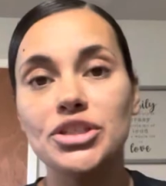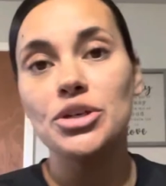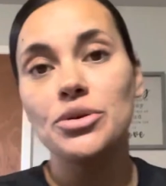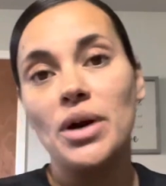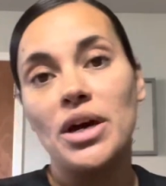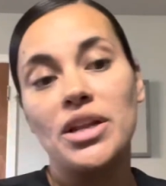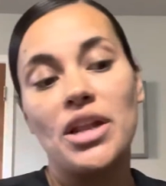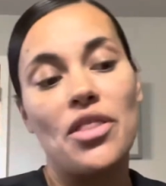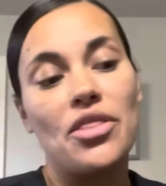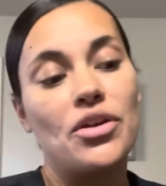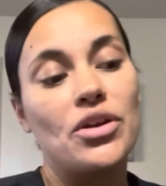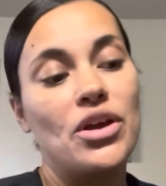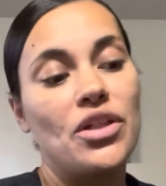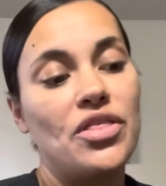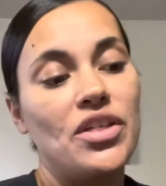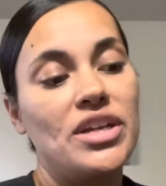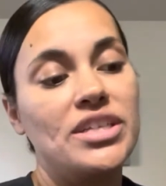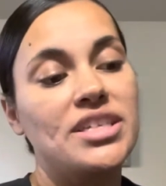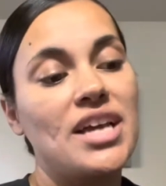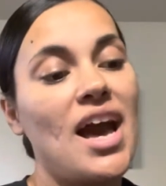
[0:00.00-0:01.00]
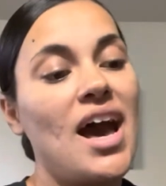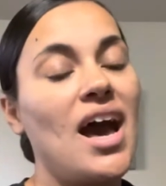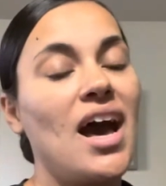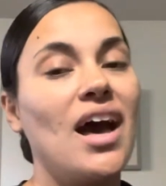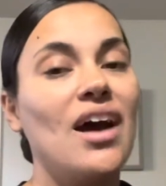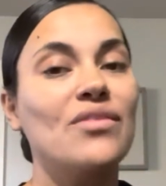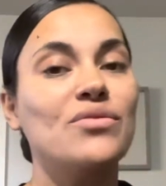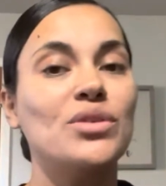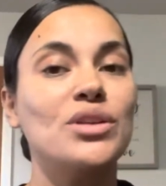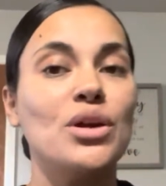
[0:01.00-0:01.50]
another good thing to
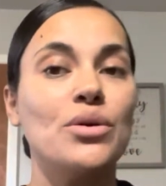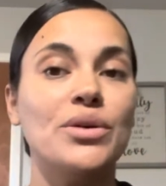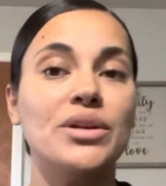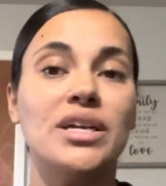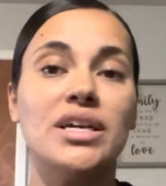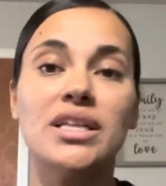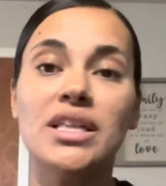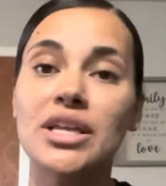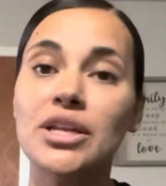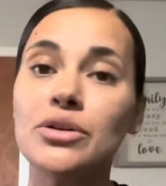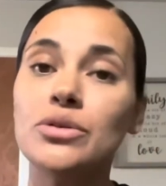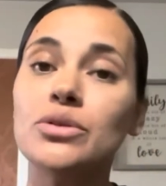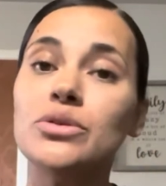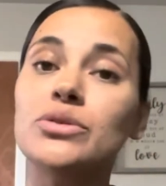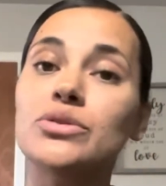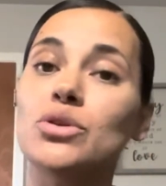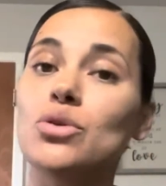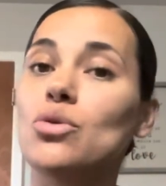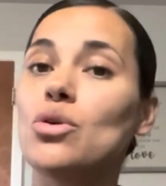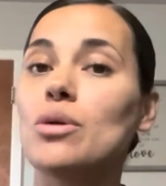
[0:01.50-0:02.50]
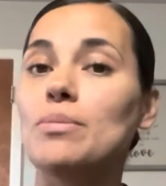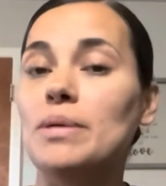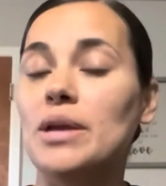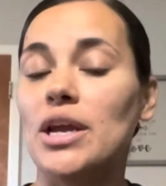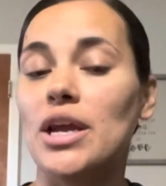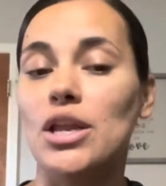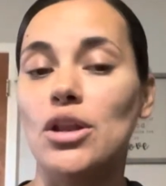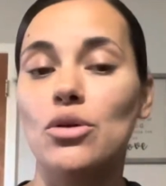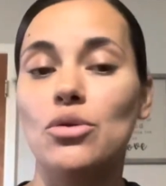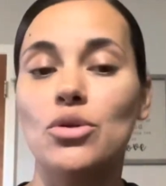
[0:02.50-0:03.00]
have when going to clinicals or
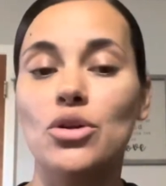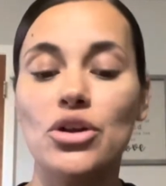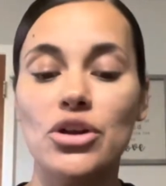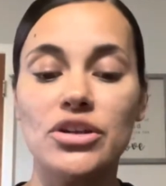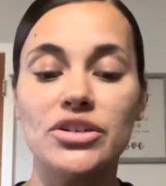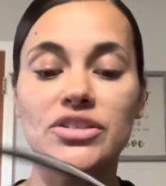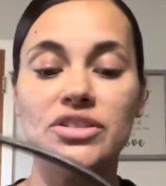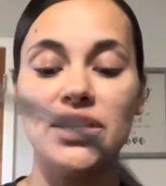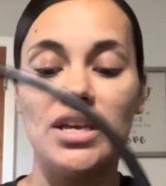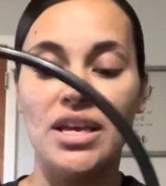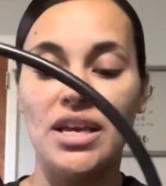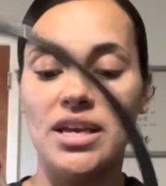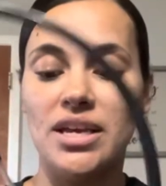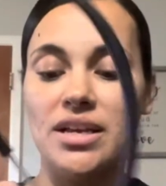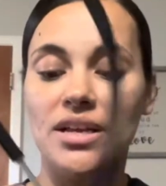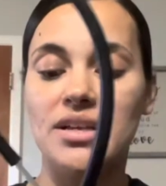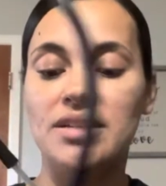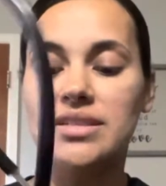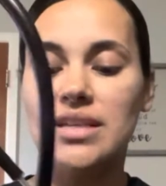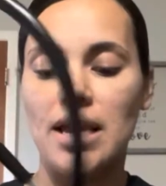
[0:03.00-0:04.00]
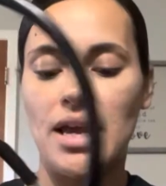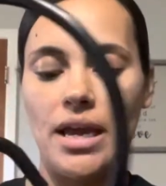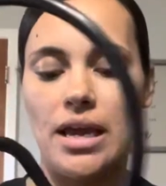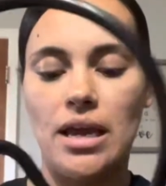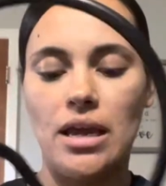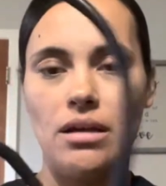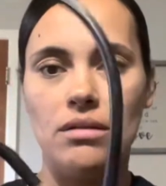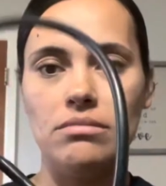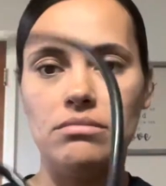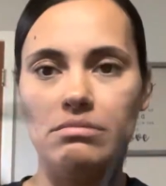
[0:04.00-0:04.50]
being a new nurse is
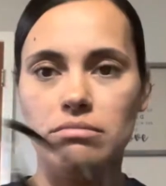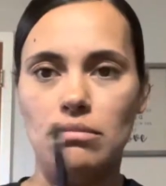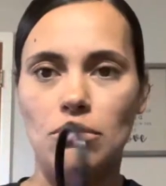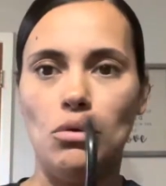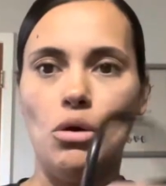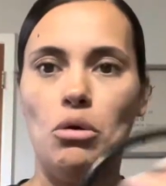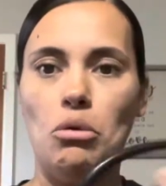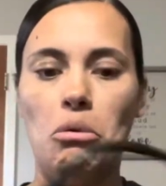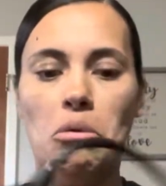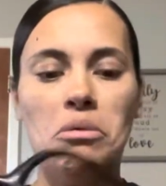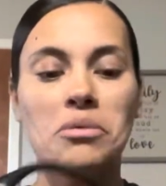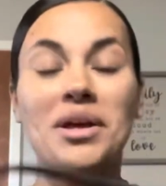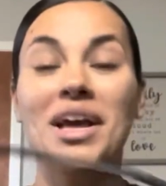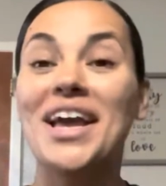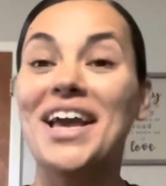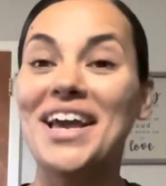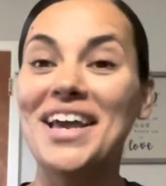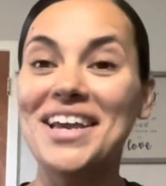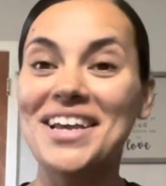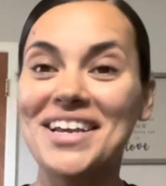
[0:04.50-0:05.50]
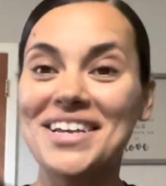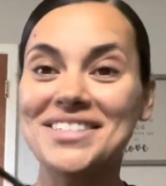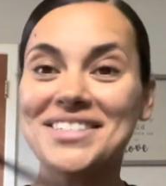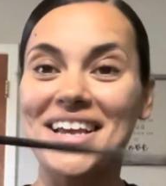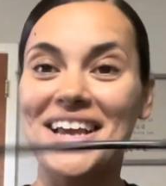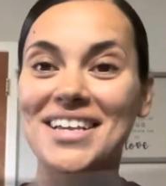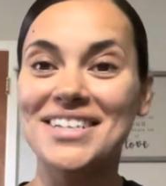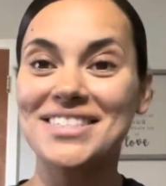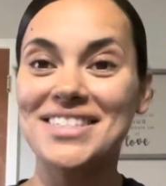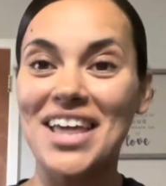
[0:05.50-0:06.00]
a
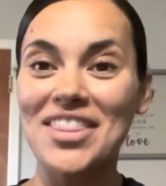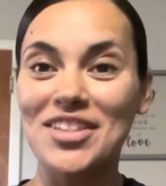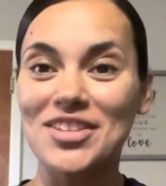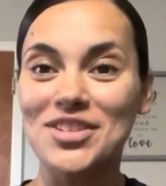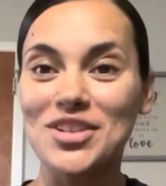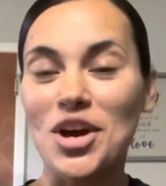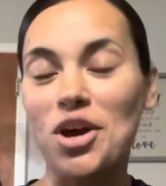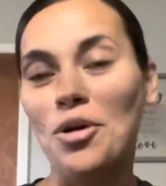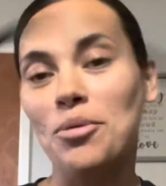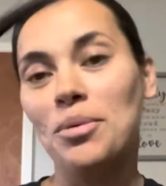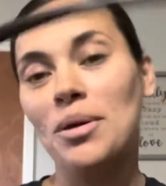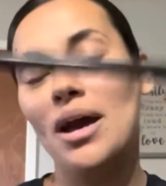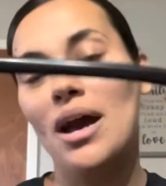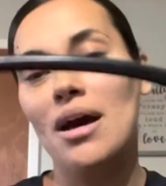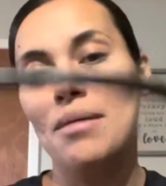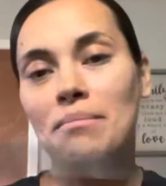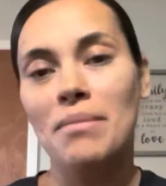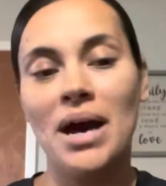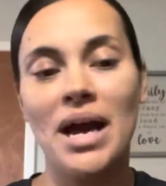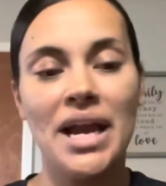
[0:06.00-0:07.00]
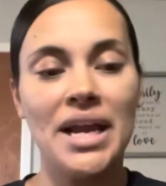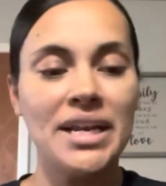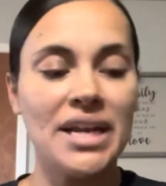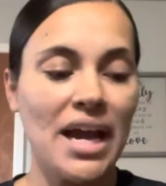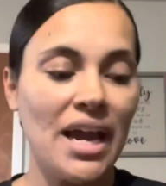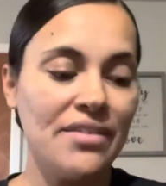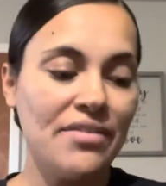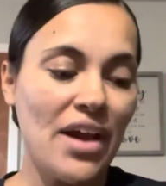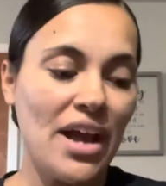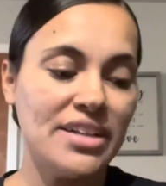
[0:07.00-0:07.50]
stethoscope. Mine
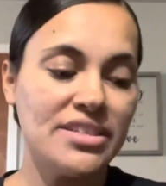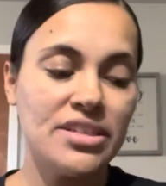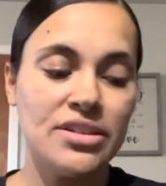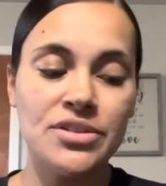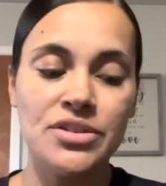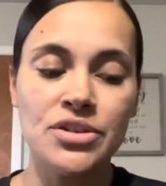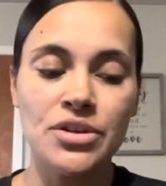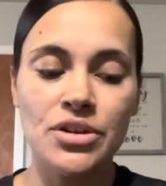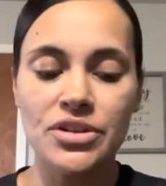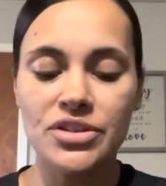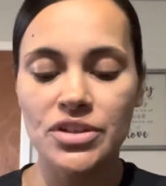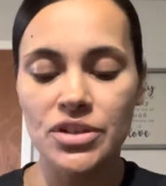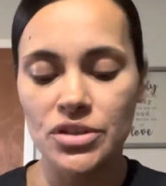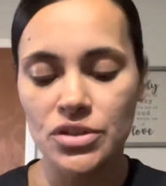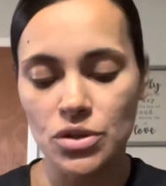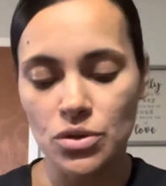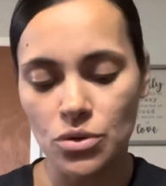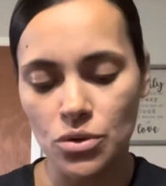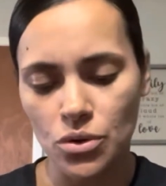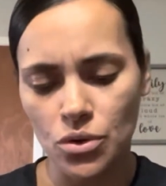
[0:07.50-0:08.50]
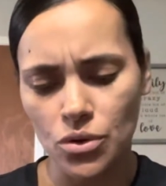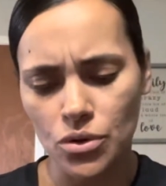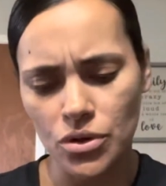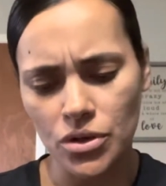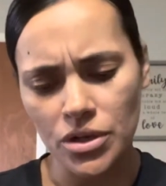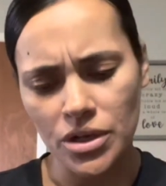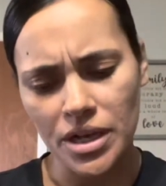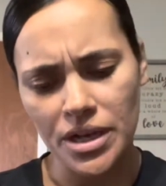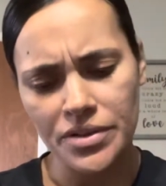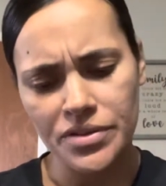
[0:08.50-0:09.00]
I've had since nursing school.
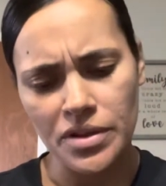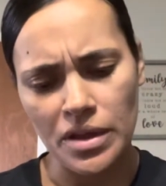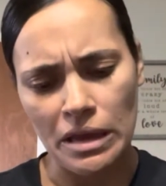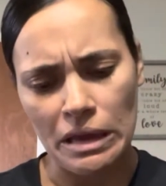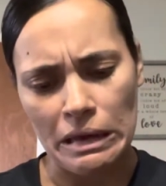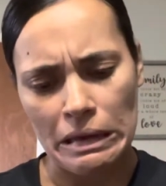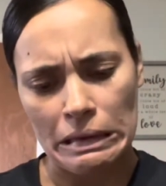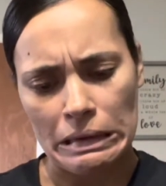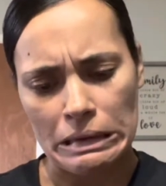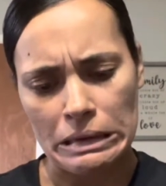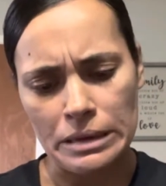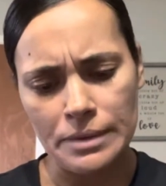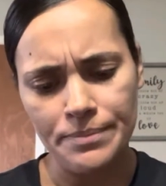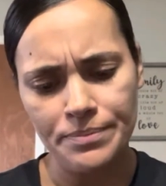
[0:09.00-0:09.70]
It's a